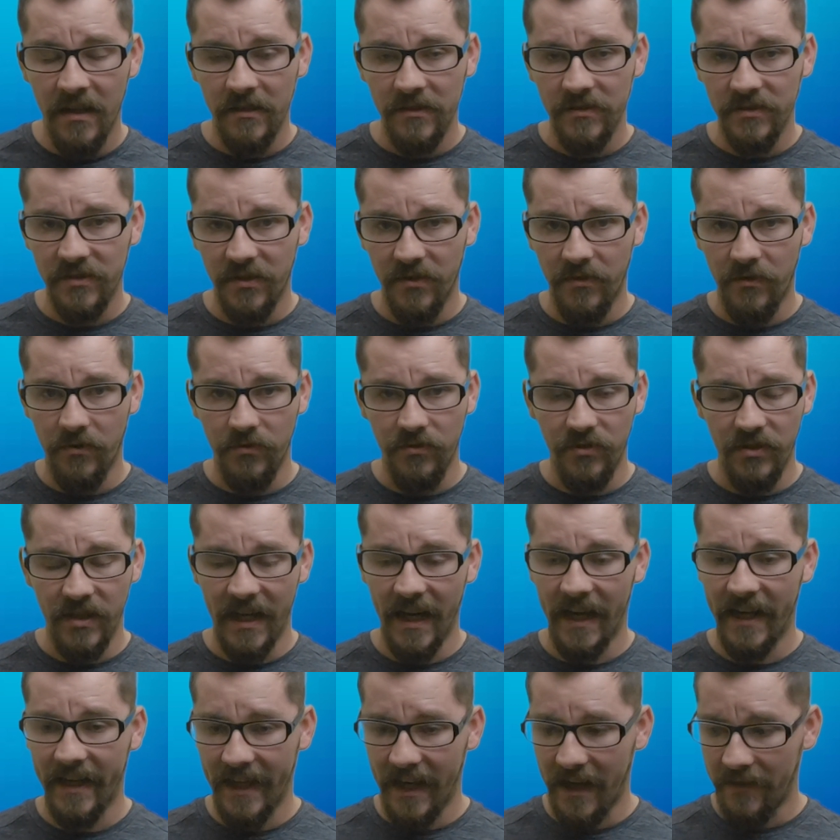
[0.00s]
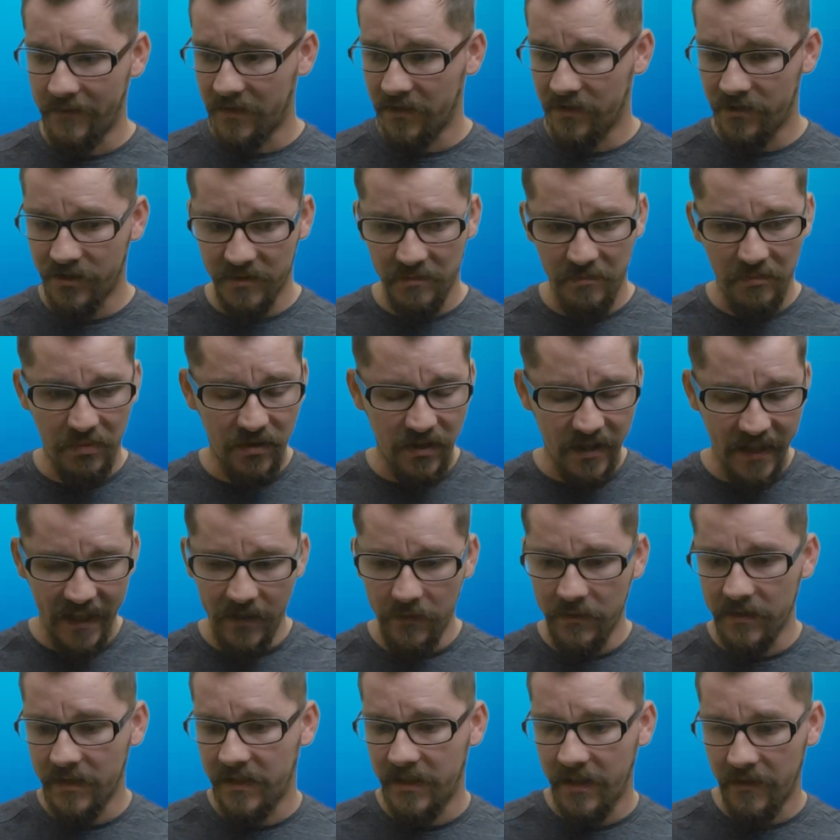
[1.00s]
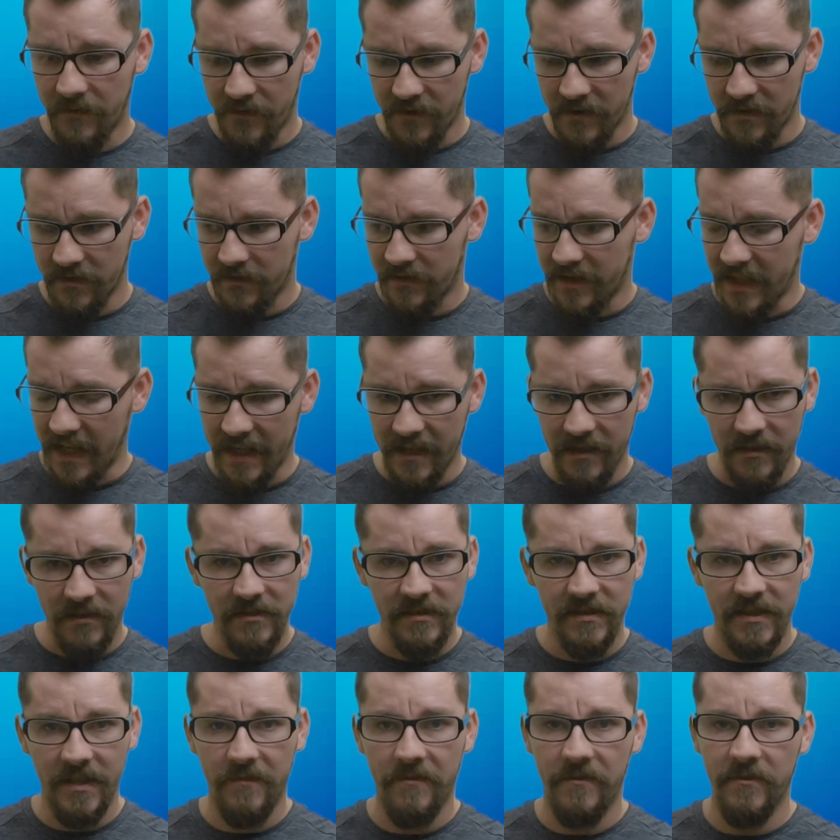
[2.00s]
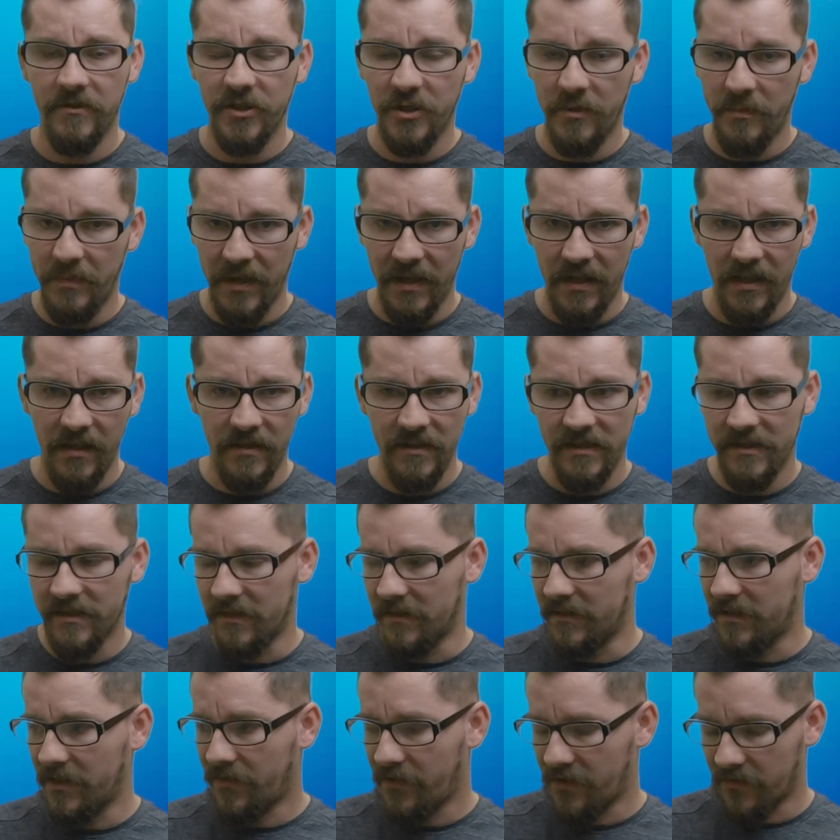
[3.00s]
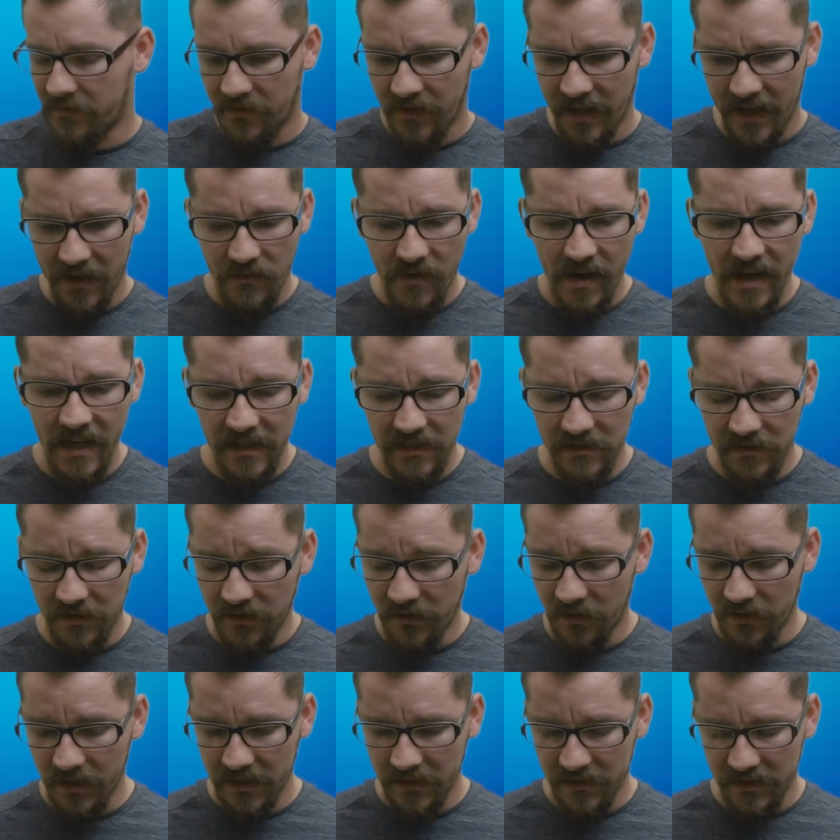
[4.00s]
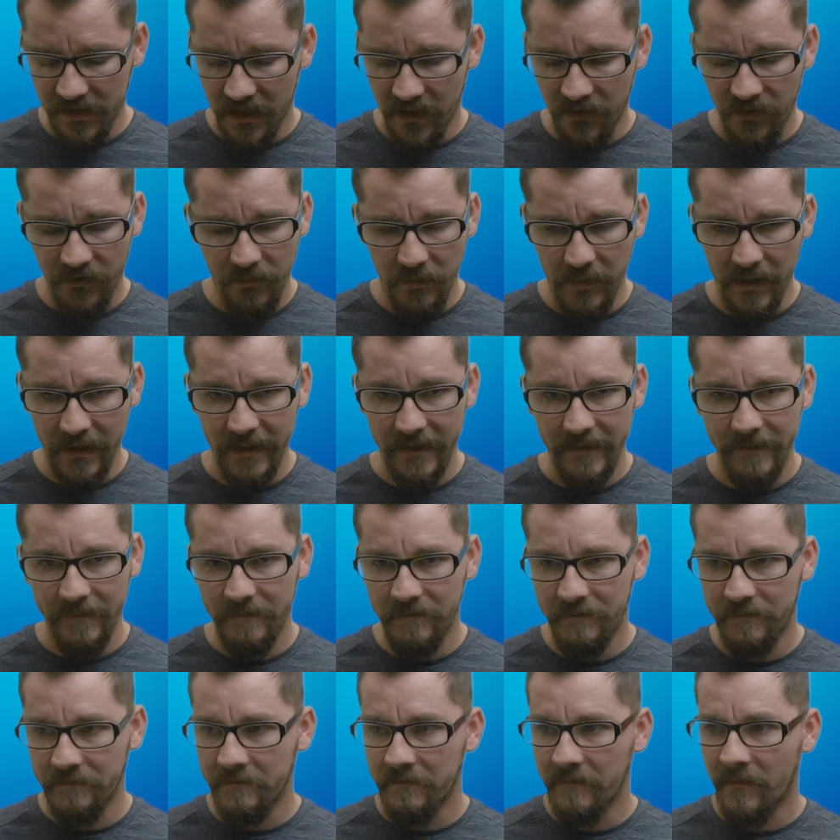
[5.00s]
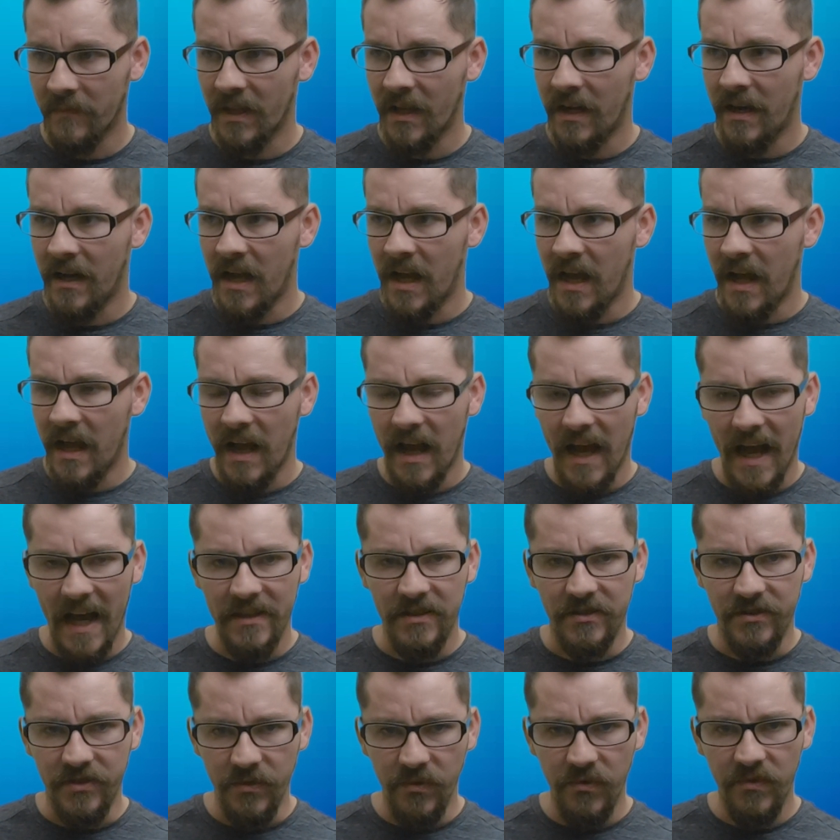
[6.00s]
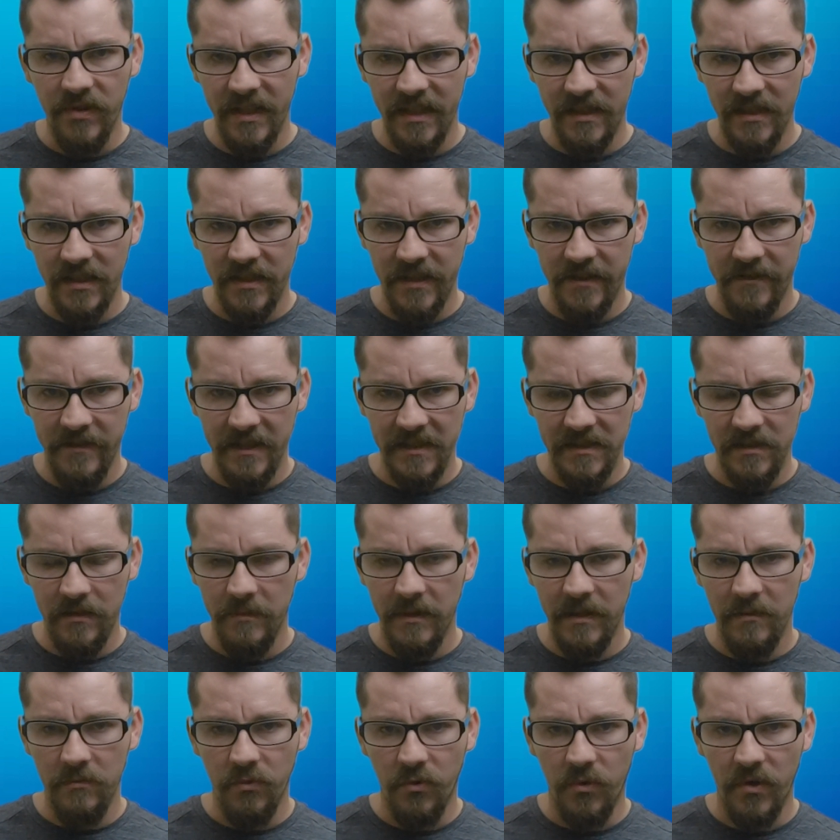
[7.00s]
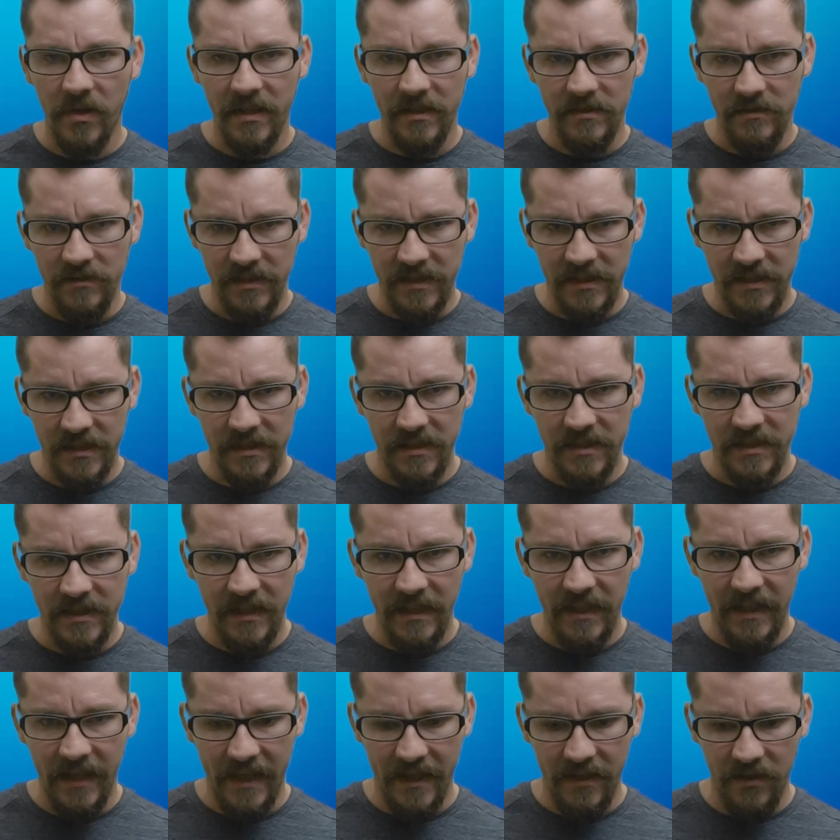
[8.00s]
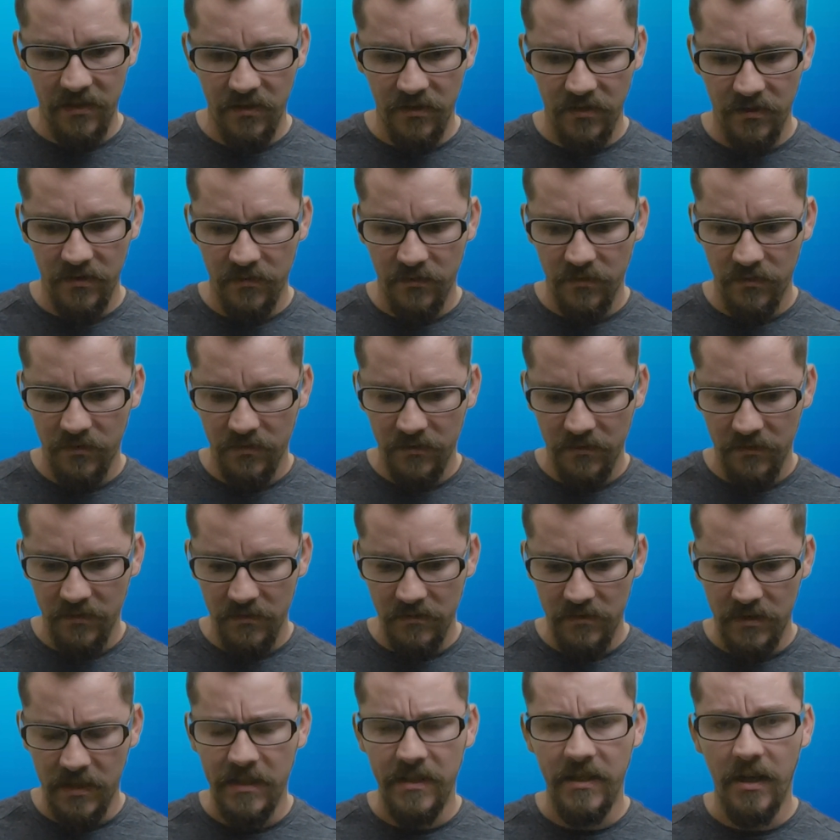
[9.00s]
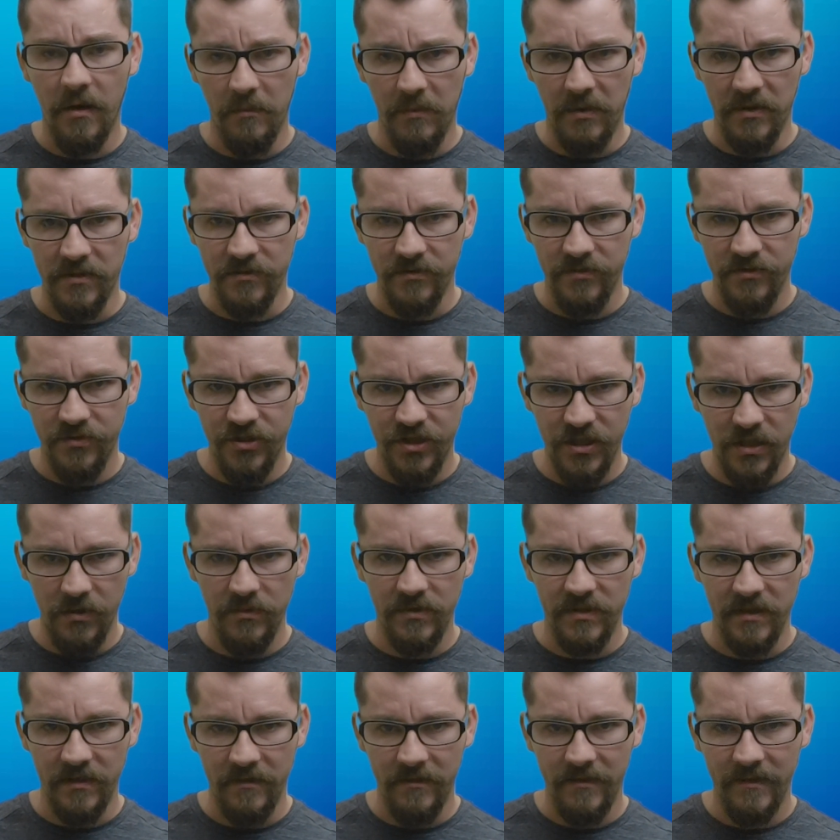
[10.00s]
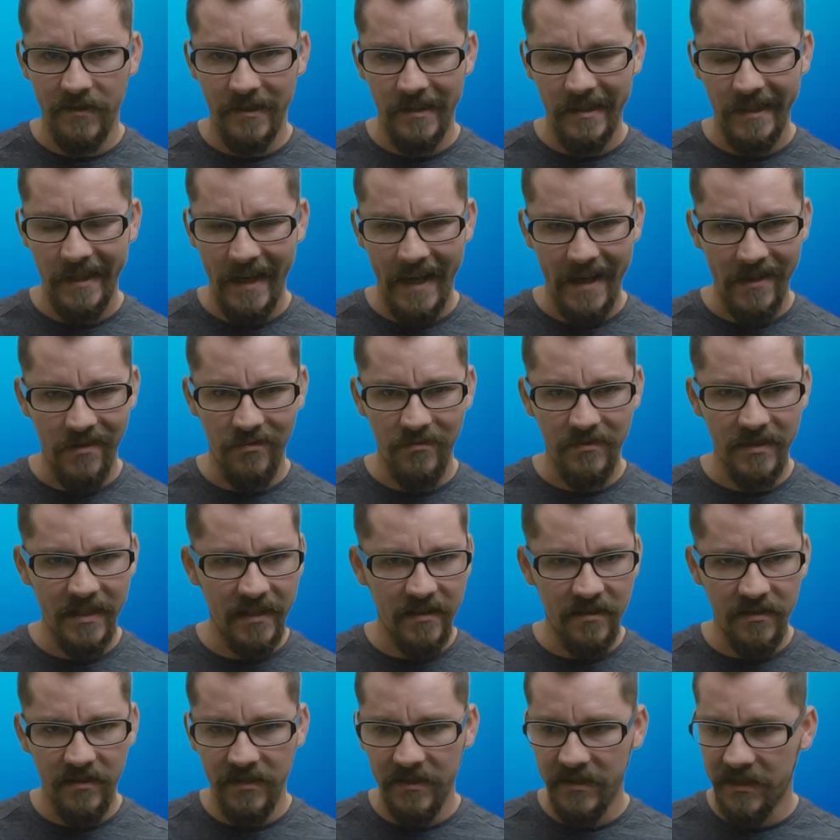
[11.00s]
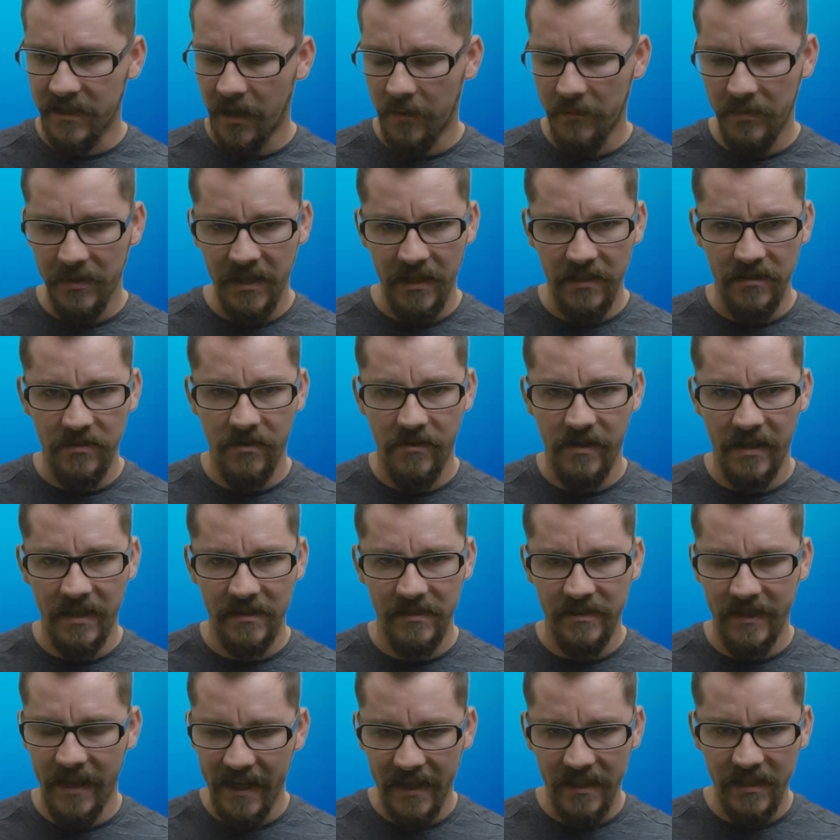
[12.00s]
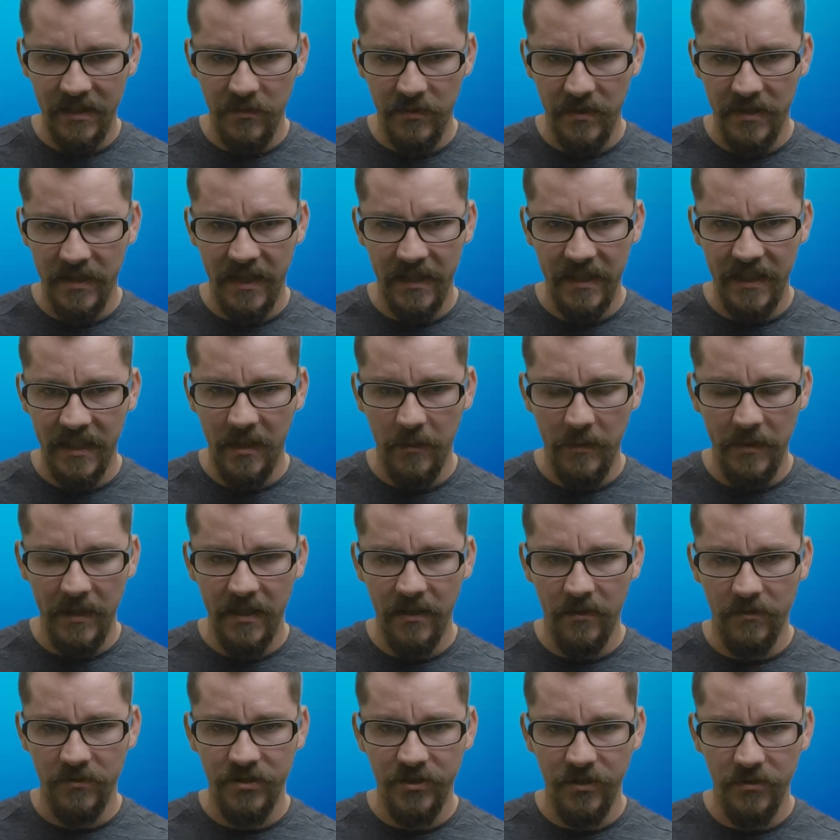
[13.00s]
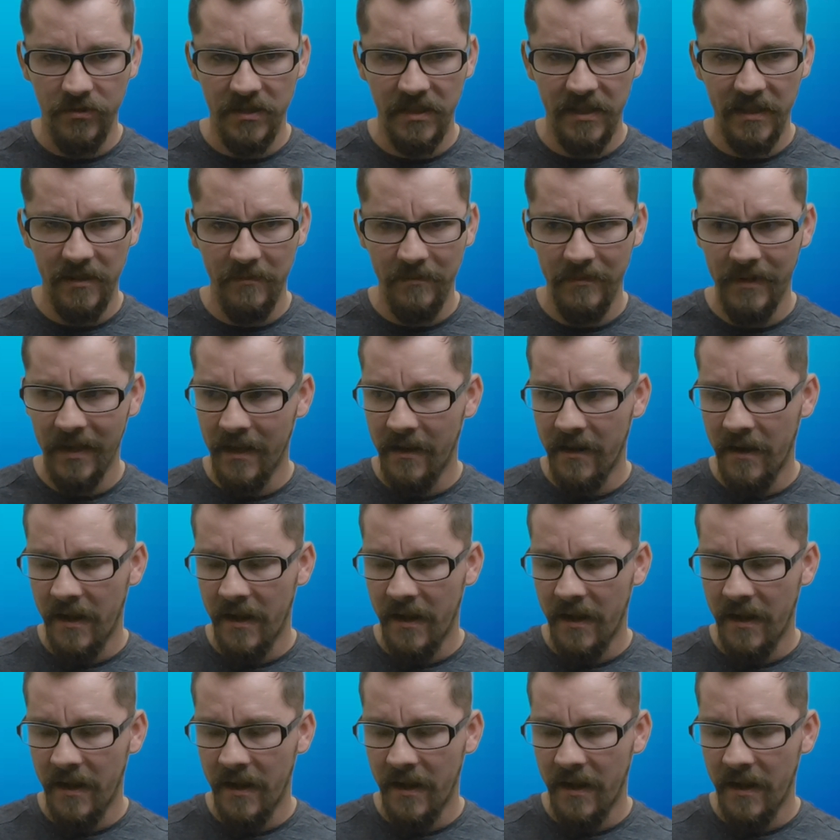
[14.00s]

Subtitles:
So you kind of have to just play with different things, different speeds and different flight ratings and all that stuff. But I do think that there needs to be more consistency in the numbers chosen. I don't think these companies are exactly where they need to be on choosing them.